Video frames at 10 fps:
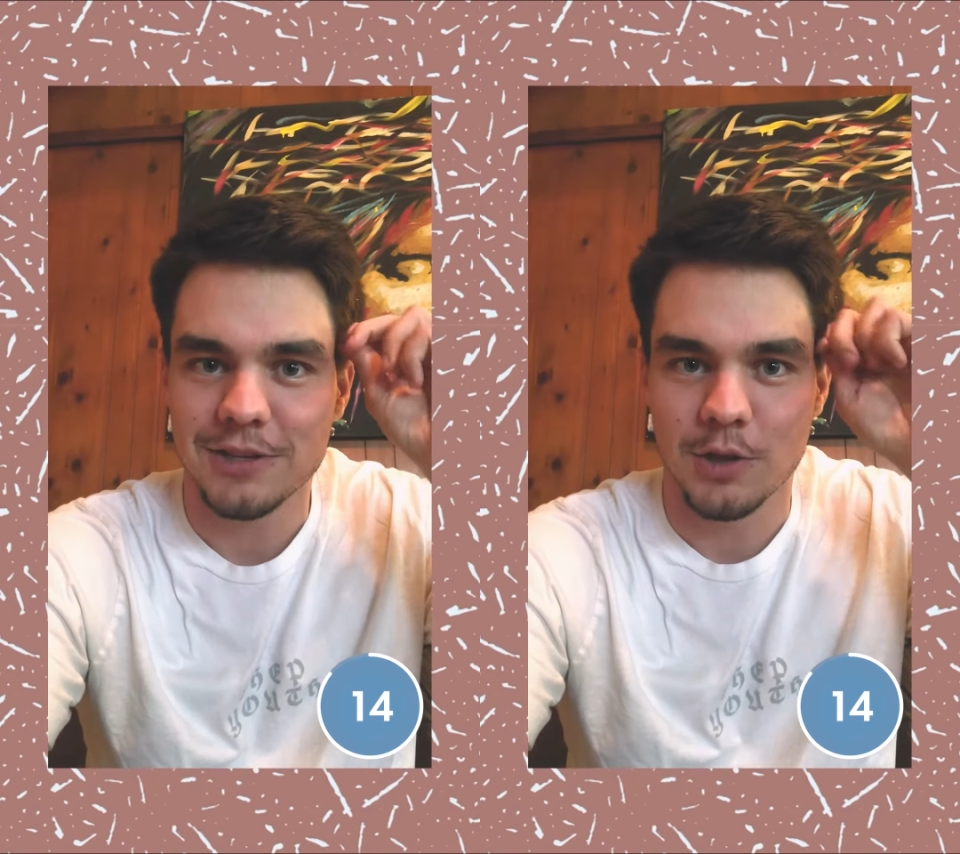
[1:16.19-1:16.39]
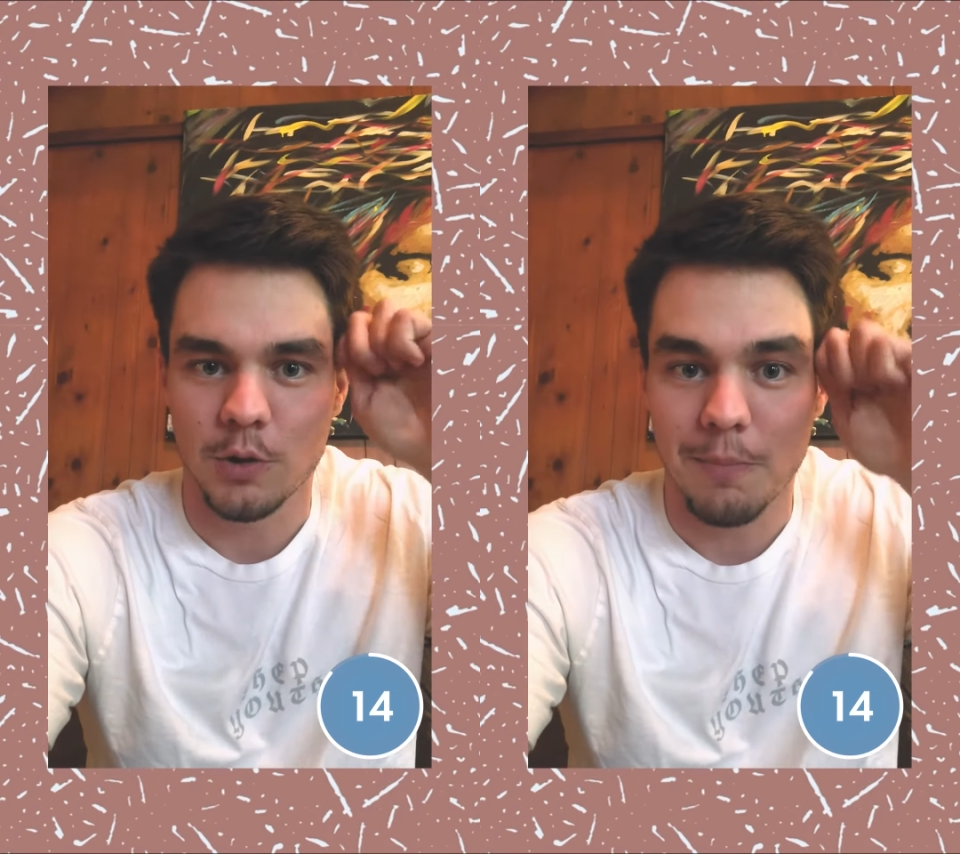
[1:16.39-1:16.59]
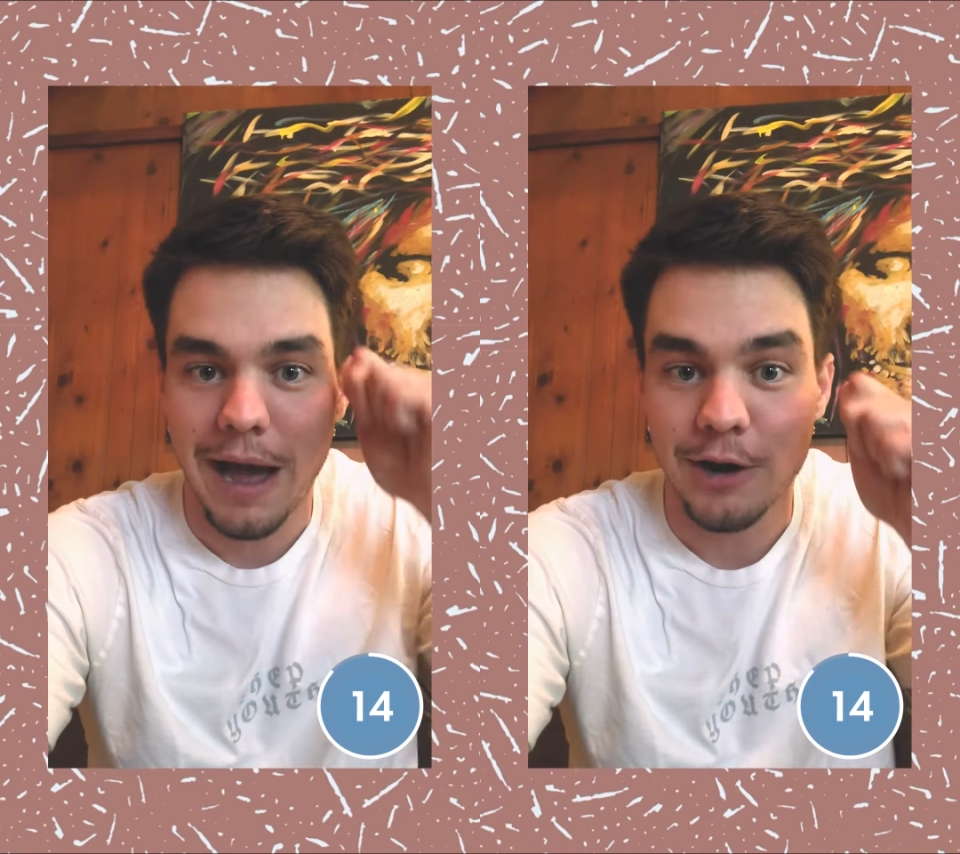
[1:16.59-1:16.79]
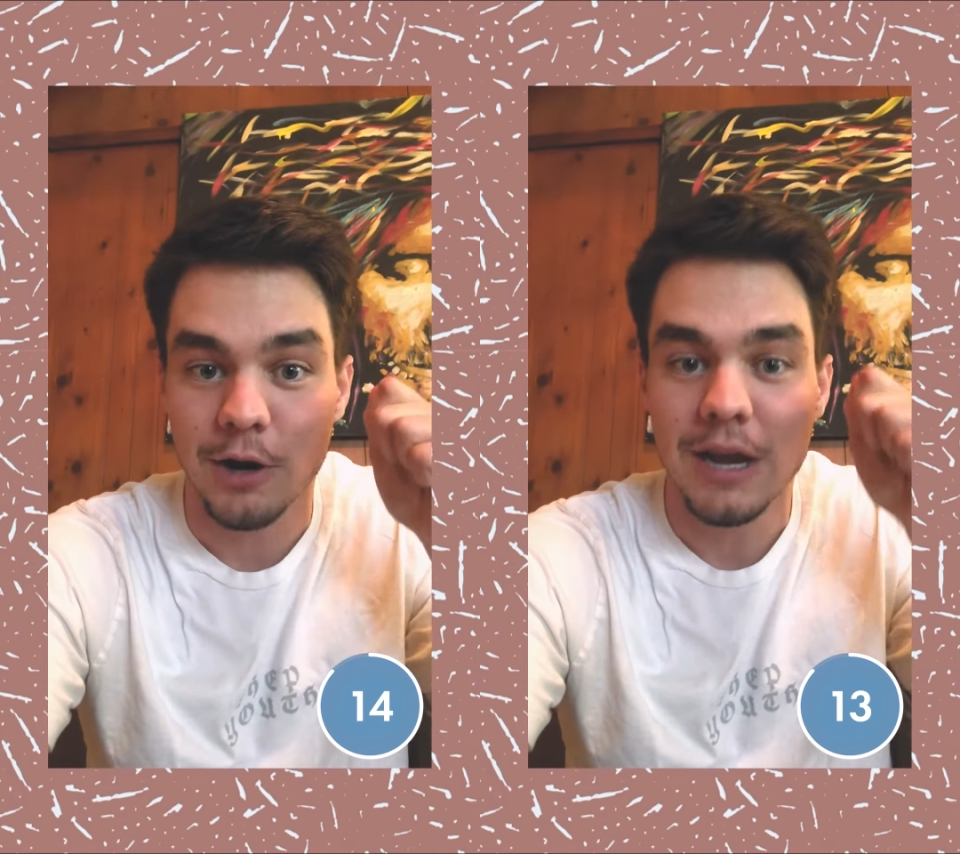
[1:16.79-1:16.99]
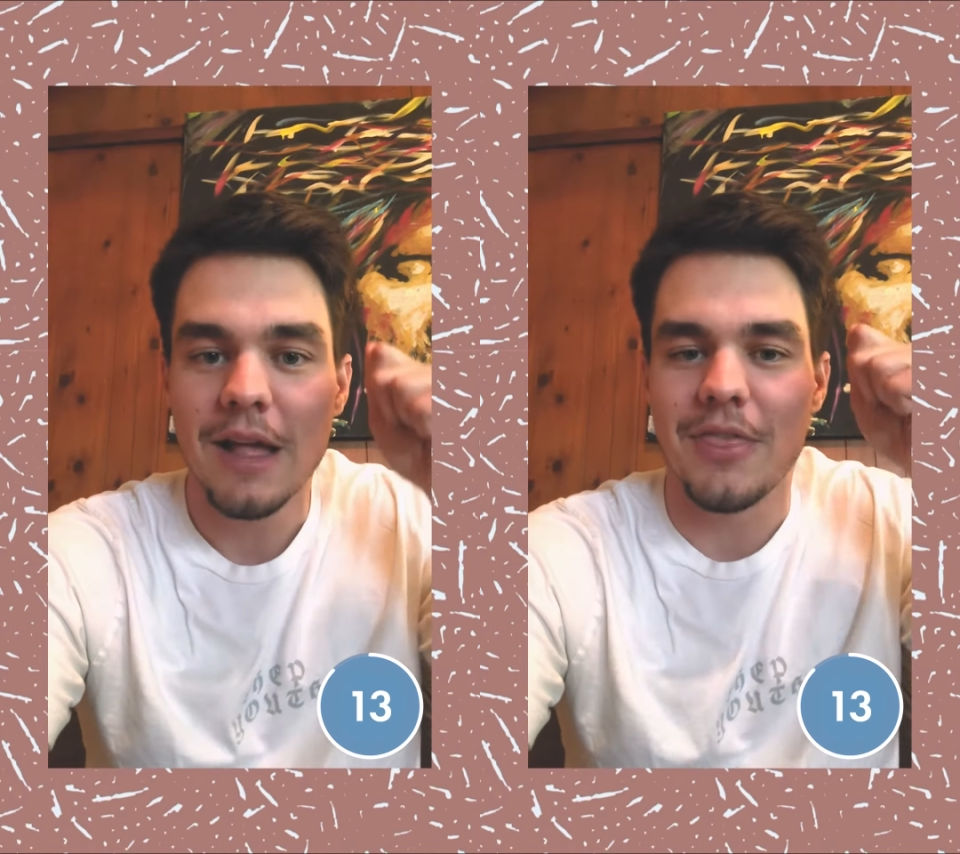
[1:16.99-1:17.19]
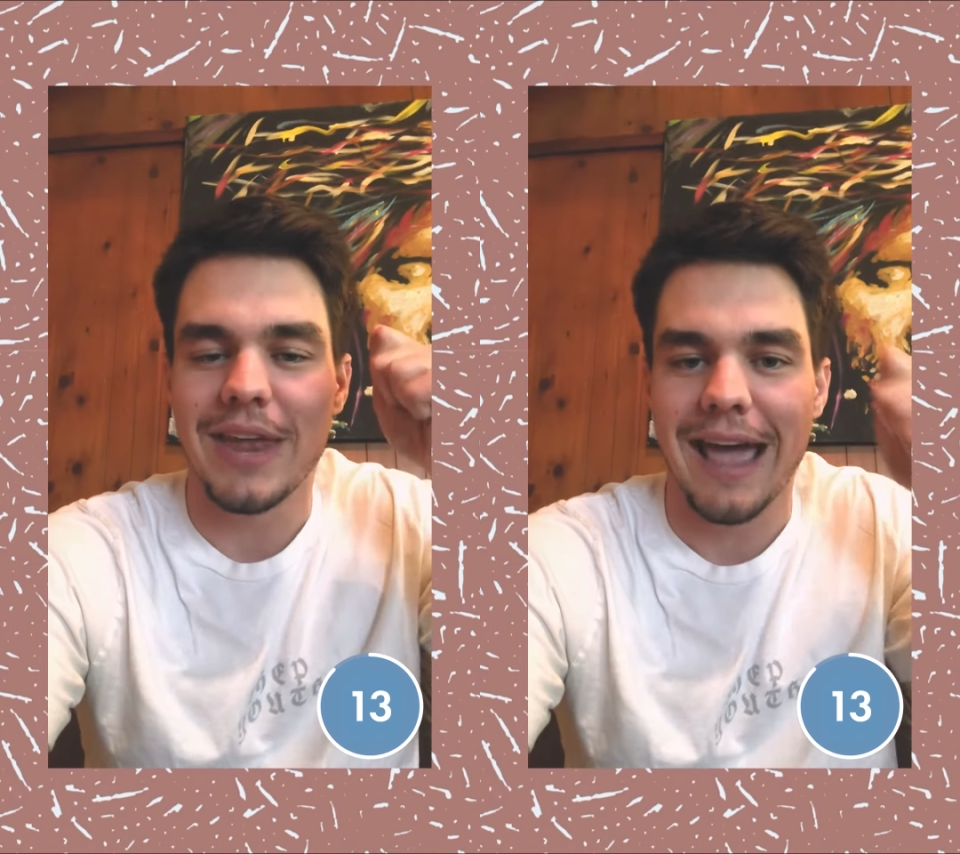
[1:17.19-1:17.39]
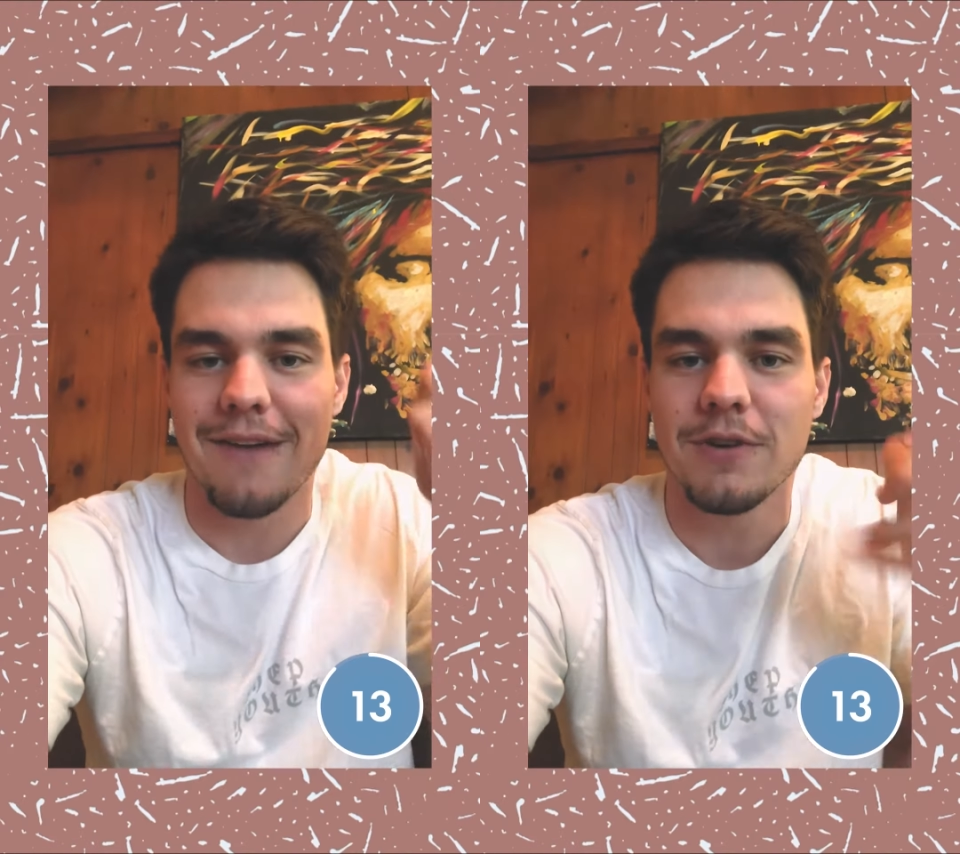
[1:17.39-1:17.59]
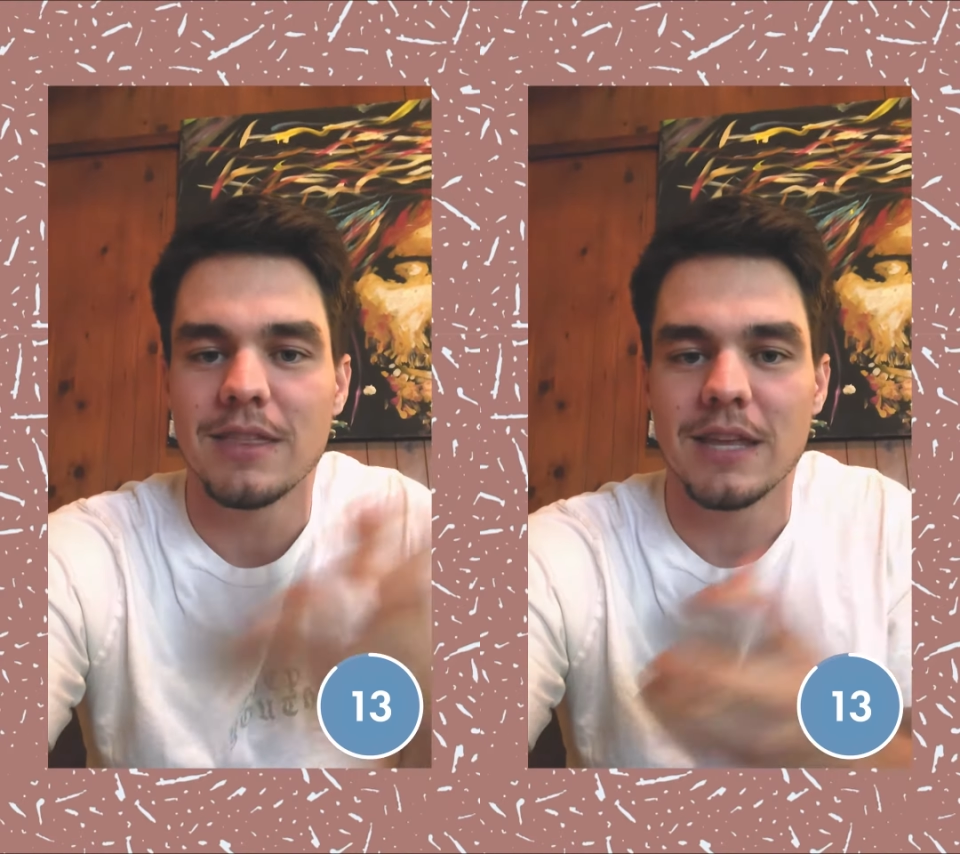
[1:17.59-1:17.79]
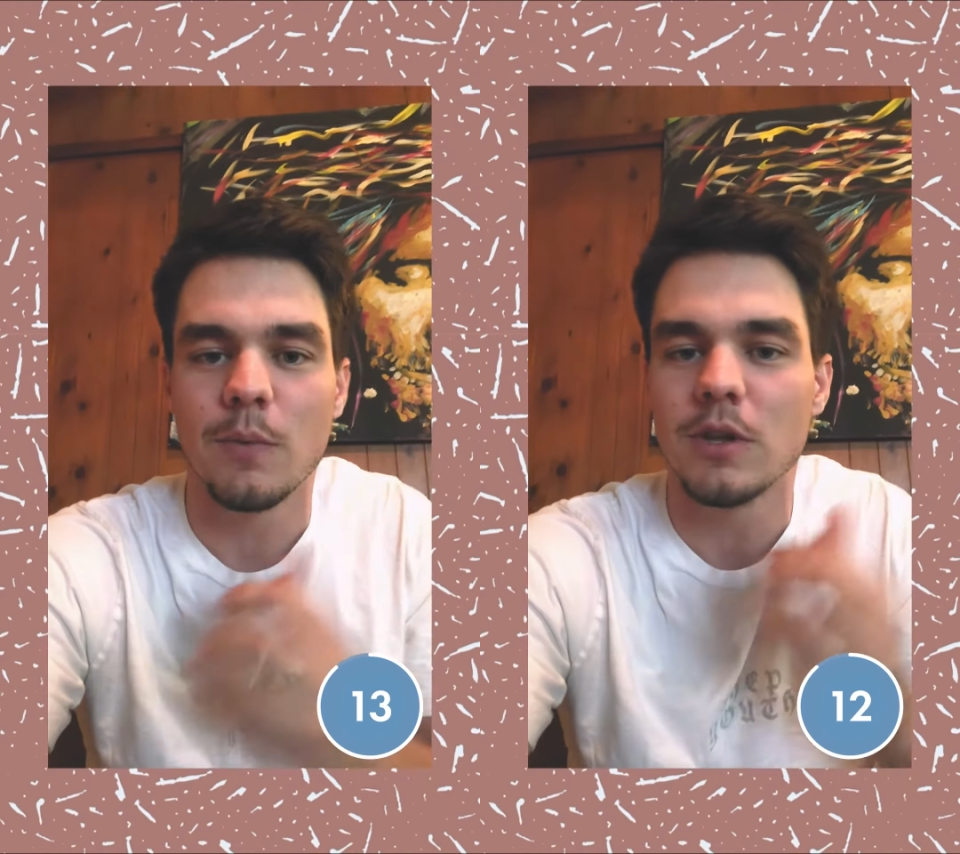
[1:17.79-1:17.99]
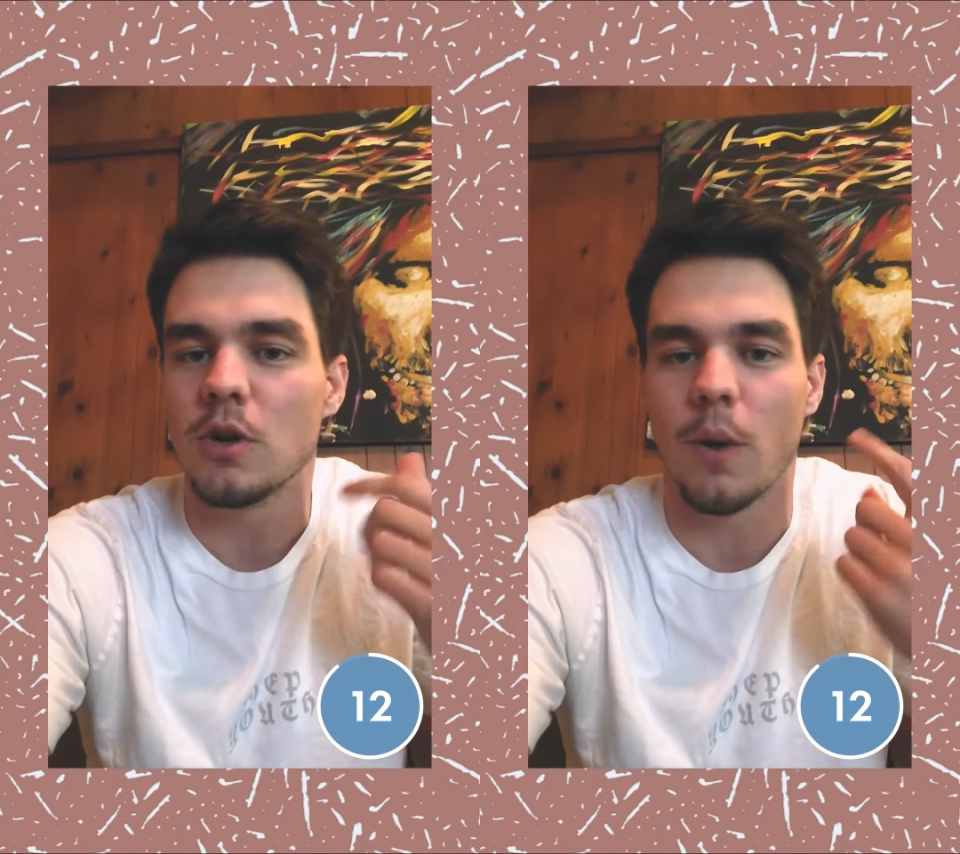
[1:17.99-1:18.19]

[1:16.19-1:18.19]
to the reminder that everything we do,